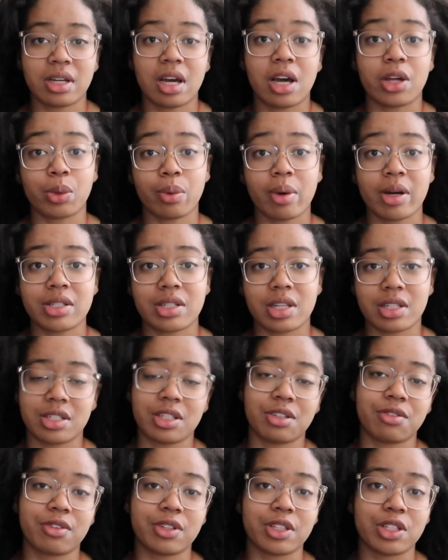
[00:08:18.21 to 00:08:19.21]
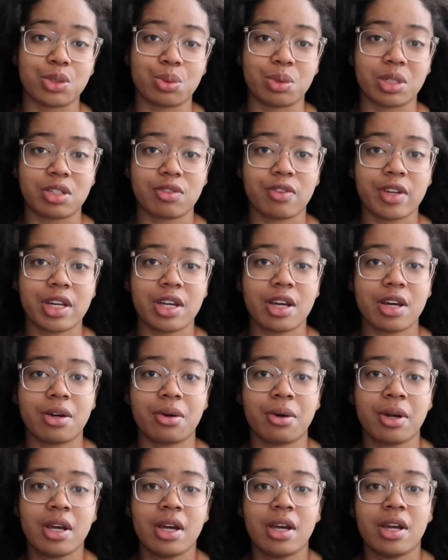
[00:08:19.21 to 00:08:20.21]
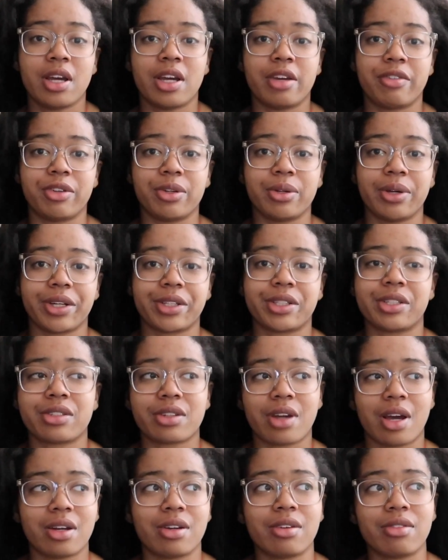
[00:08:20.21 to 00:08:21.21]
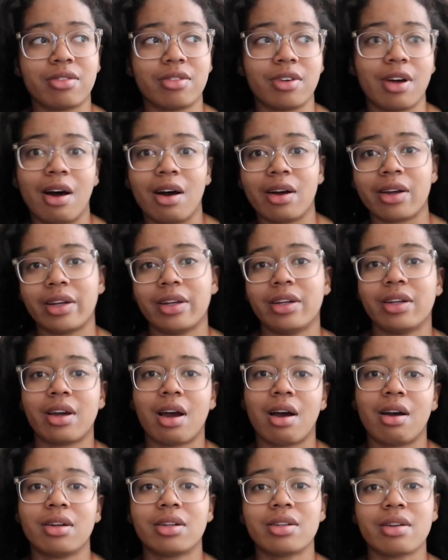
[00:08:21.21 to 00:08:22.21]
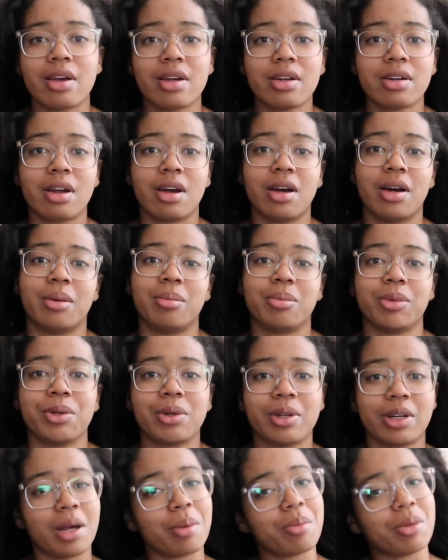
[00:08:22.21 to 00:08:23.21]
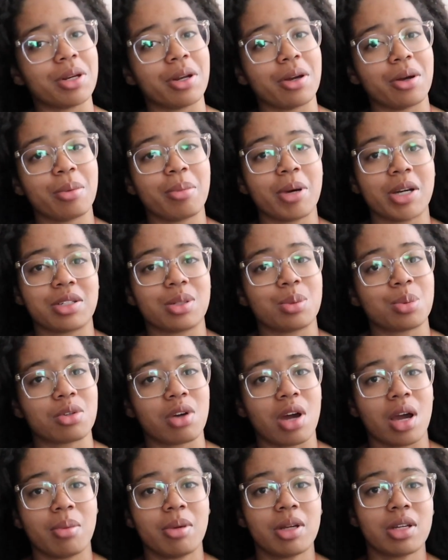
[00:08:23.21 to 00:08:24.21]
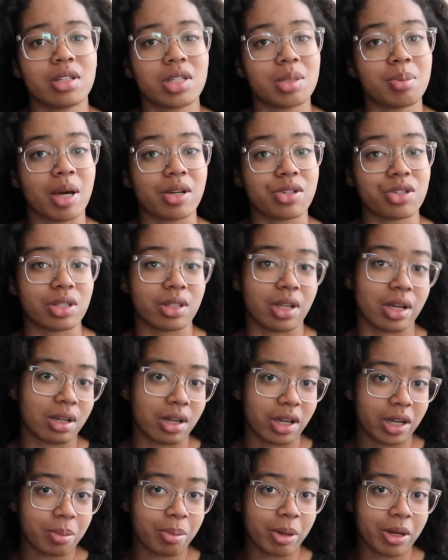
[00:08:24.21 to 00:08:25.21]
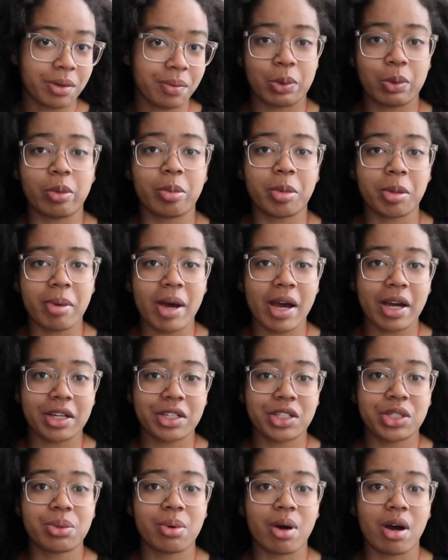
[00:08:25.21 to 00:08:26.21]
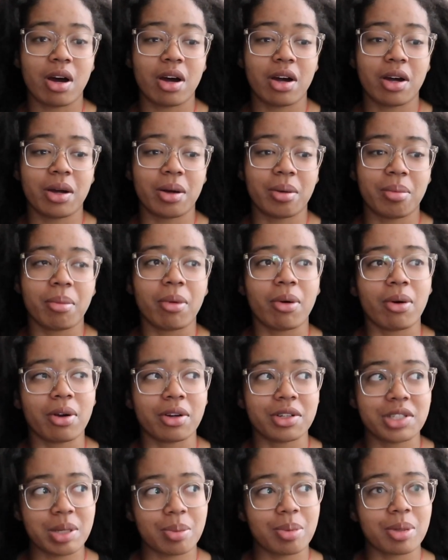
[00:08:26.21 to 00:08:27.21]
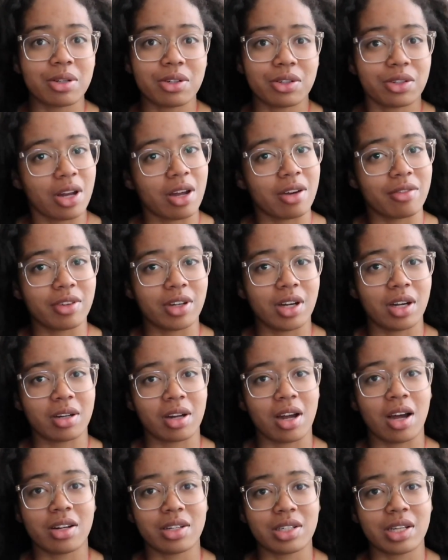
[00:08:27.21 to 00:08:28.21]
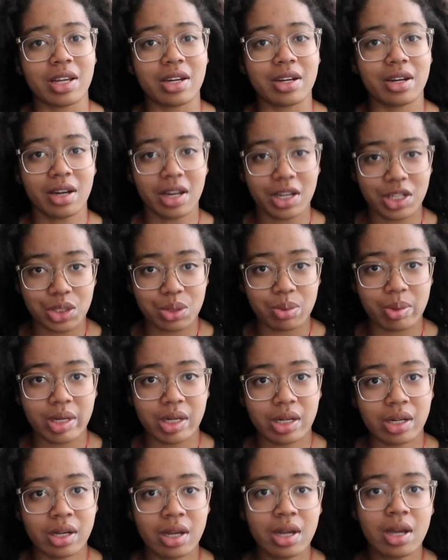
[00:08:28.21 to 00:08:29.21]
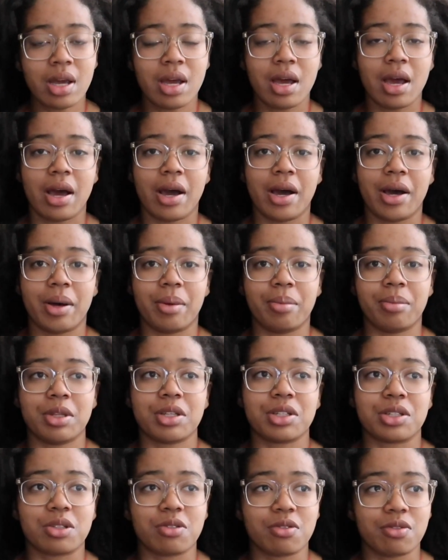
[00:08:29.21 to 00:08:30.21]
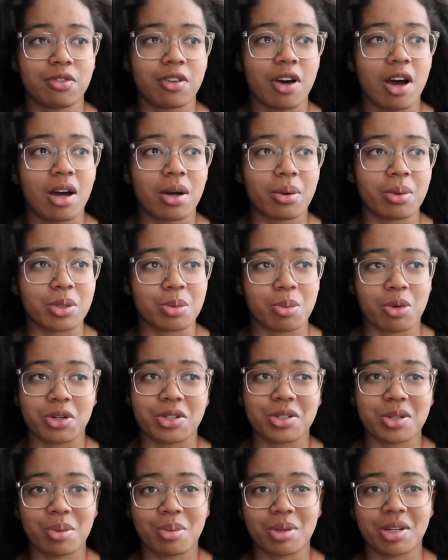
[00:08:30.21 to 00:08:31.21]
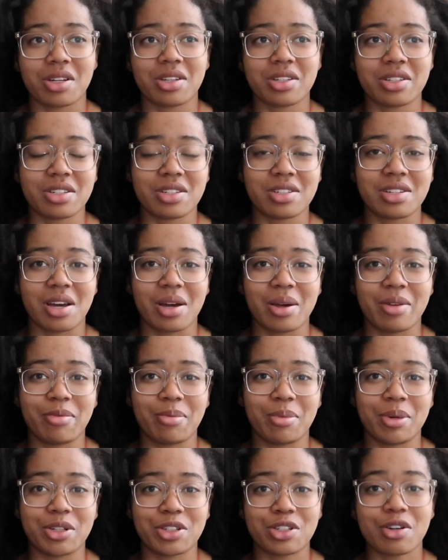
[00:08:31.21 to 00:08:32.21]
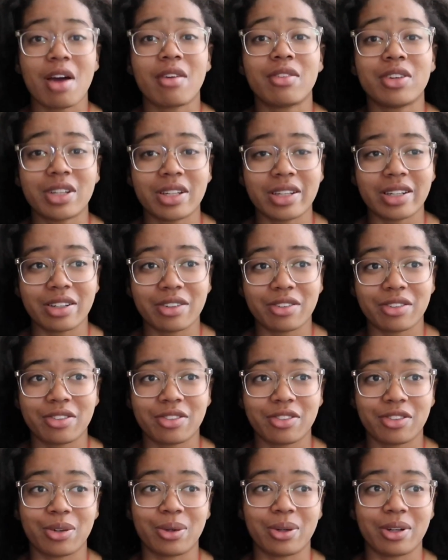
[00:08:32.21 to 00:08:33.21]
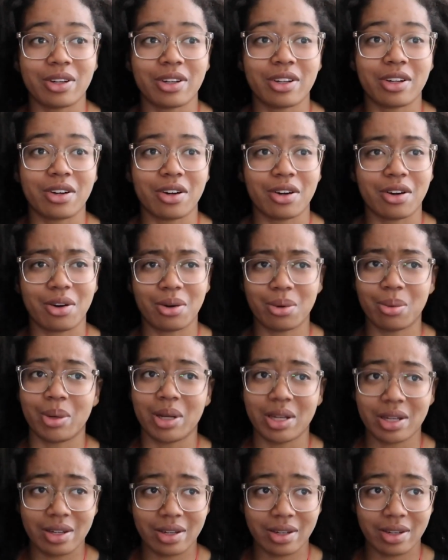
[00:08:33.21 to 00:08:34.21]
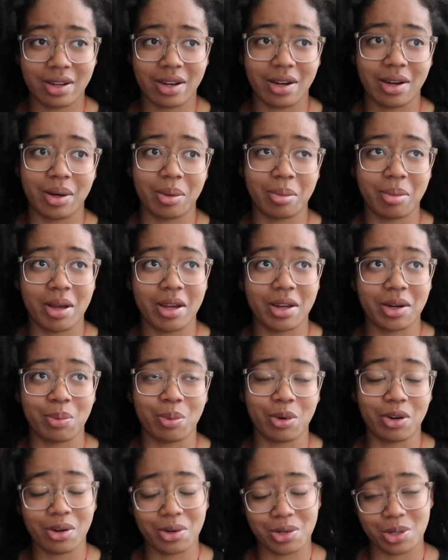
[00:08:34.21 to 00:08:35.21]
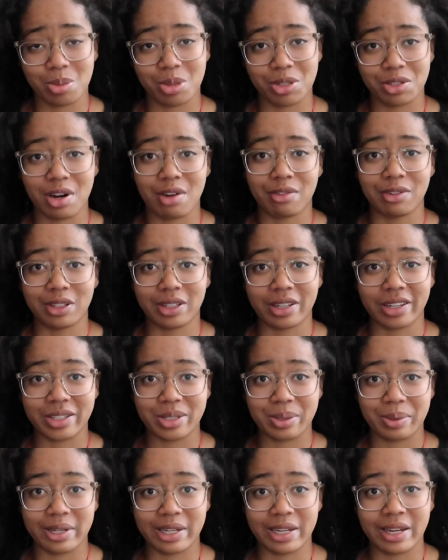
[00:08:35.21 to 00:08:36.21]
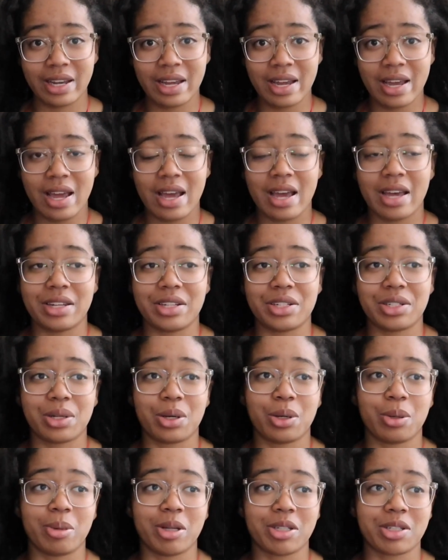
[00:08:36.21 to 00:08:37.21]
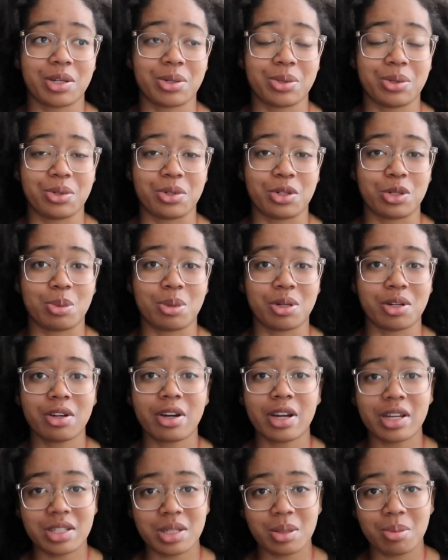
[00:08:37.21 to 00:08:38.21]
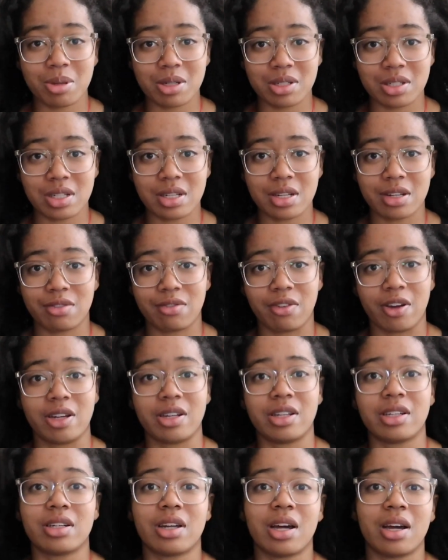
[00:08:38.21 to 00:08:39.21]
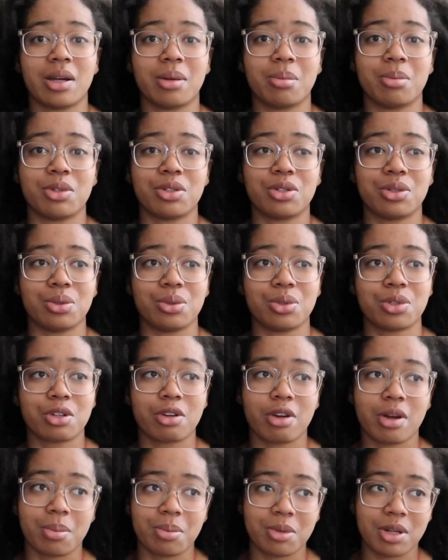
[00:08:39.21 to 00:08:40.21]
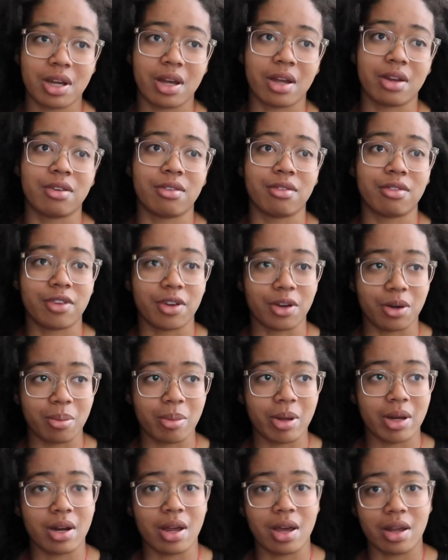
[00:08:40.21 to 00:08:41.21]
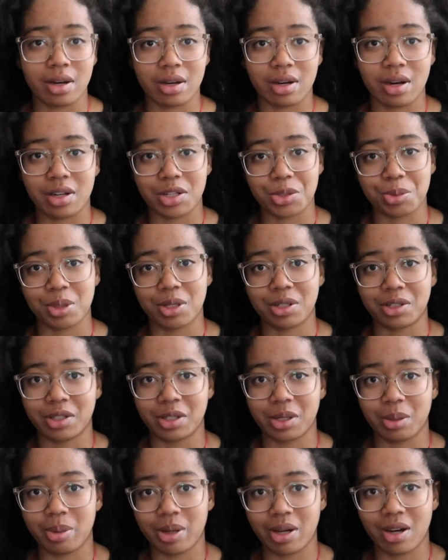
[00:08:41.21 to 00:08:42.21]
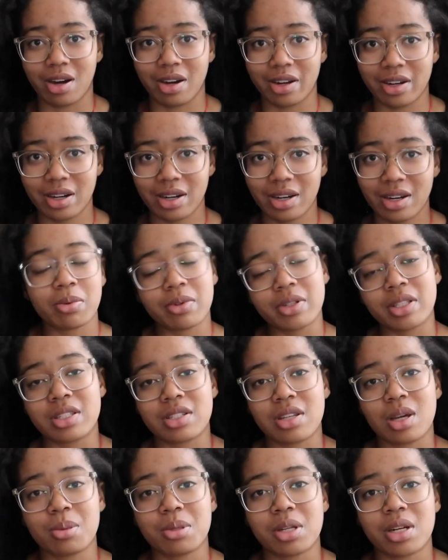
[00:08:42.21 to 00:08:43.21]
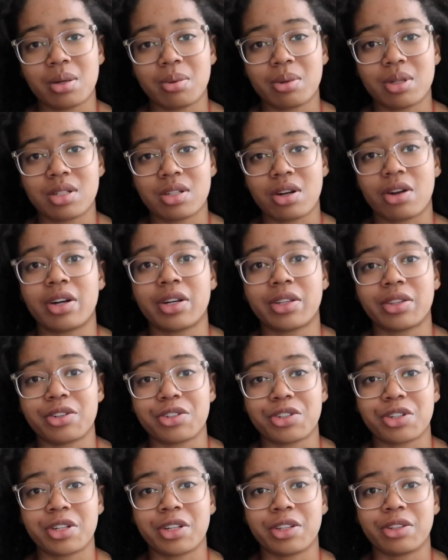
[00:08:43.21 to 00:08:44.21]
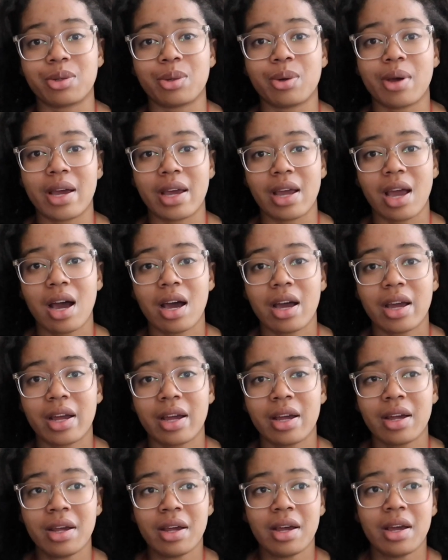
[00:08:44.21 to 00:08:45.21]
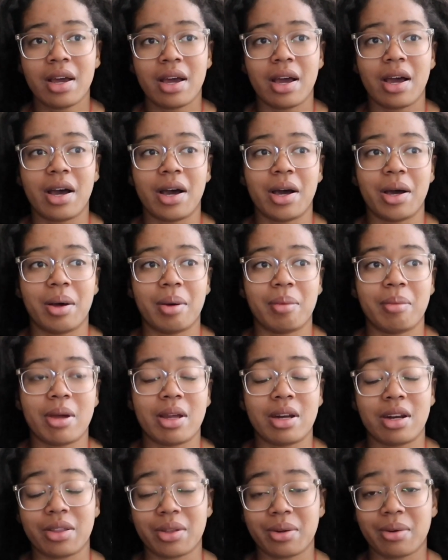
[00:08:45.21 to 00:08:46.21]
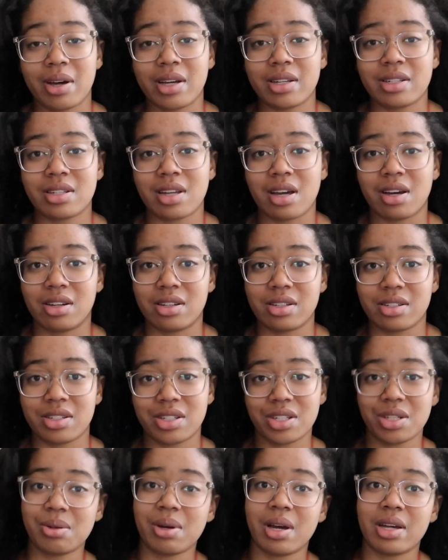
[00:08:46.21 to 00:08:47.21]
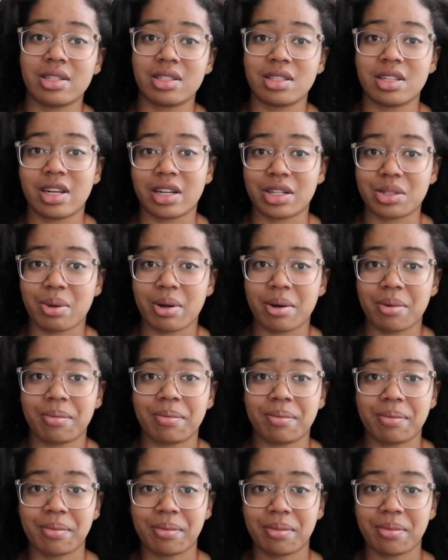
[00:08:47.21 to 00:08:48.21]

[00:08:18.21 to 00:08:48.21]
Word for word: otherwise that's it for this week's video if you like this kind of vloggy content um, you can let me know by subscribing and smashing that like button we'll be back to our more typical non-vlog content next week um, this vlog was more so because I've been traveling for all week um, and will also be traveling next week and so my schedule's just been crazy busy and finding time to script and film and edit has been a little bit hard hopefully this helps anyone starting their journey through AI um, and otherwise I'll see you guys in the next one